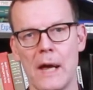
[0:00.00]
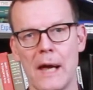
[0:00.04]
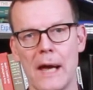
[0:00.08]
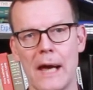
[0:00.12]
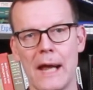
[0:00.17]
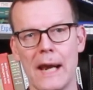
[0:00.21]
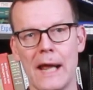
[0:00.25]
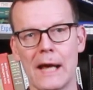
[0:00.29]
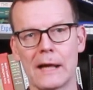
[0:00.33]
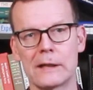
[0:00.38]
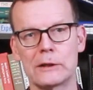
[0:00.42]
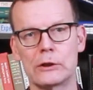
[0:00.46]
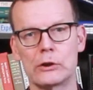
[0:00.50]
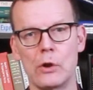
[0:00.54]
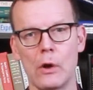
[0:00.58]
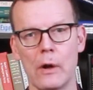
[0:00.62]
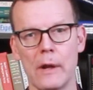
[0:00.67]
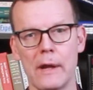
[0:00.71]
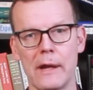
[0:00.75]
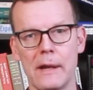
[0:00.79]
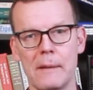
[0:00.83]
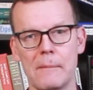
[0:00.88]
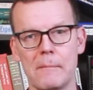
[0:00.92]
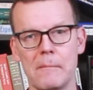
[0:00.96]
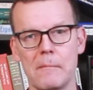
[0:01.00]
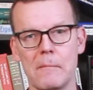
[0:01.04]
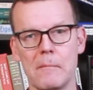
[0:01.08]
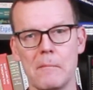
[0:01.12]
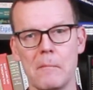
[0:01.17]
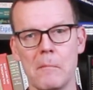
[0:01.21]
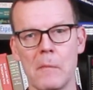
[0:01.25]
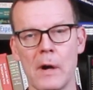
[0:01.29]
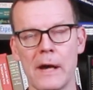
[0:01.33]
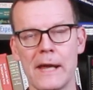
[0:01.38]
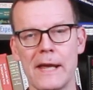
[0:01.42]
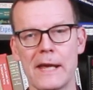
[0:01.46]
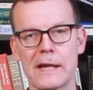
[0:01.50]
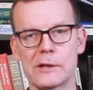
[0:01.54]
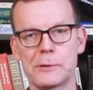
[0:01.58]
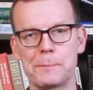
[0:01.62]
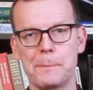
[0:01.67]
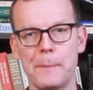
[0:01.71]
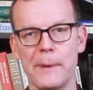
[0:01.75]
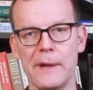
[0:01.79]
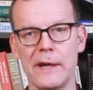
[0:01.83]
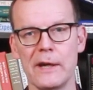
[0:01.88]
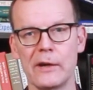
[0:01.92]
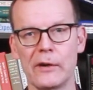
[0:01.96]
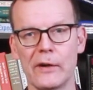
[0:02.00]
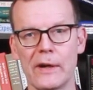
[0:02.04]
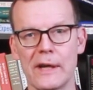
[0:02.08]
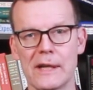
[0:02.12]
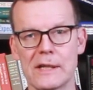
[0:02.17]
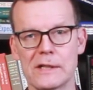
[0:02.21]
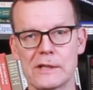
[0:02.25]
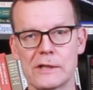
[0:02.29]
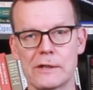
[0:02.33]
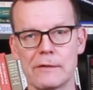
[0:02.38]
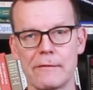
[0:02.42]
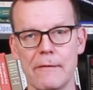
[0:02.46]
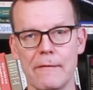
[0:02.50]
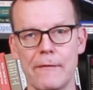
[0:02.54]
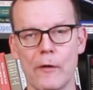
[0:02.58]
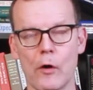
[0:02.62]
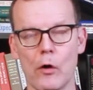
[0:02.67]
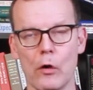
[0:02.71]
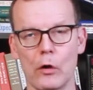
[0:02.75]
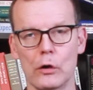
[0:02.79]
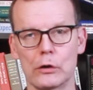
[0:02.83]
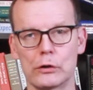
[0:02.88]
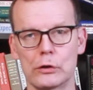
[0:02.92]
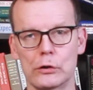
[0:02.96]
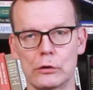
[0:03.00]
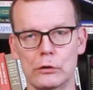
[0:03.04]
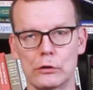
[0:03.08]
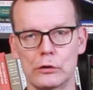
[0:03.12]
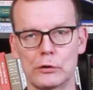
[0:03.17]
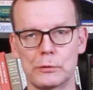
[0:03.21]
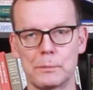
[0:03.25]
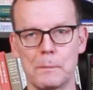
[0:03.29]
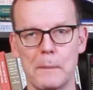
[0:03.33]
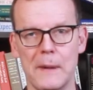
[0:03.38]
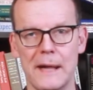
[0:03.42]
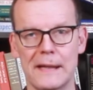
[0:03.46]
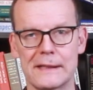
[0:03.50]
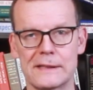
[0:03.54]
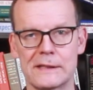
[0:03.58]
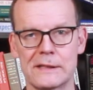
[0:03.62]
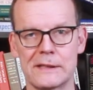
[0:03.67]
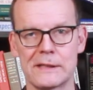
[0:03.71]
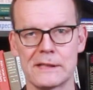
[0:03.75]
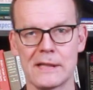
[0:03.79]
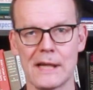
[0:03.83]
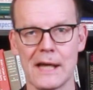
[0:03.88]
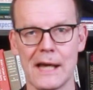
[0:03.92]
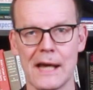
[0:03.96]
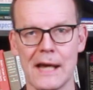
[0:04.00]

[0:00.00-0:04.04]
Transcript: and actually my experience with Colossus Bets